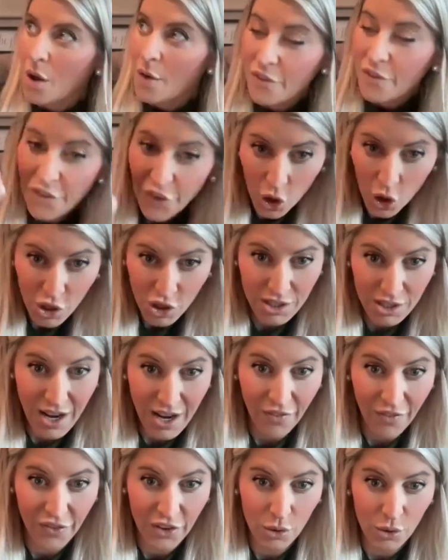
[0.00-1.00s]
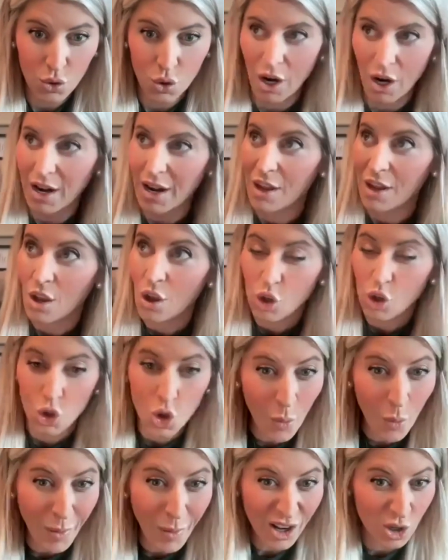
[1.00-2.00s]
First day field training,
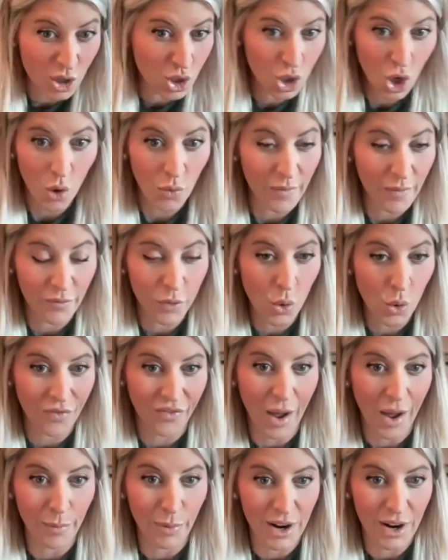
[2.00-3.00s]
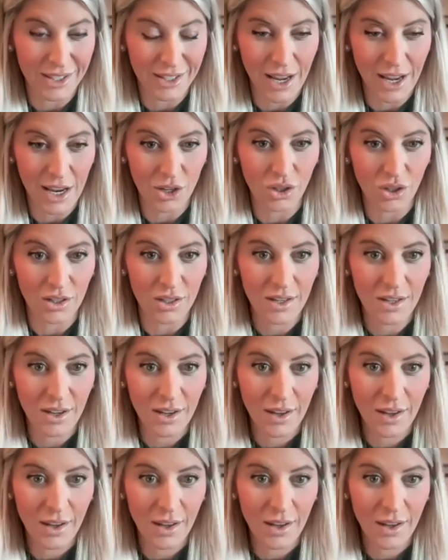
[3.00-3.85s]
you better show them 4 to 5 presentations.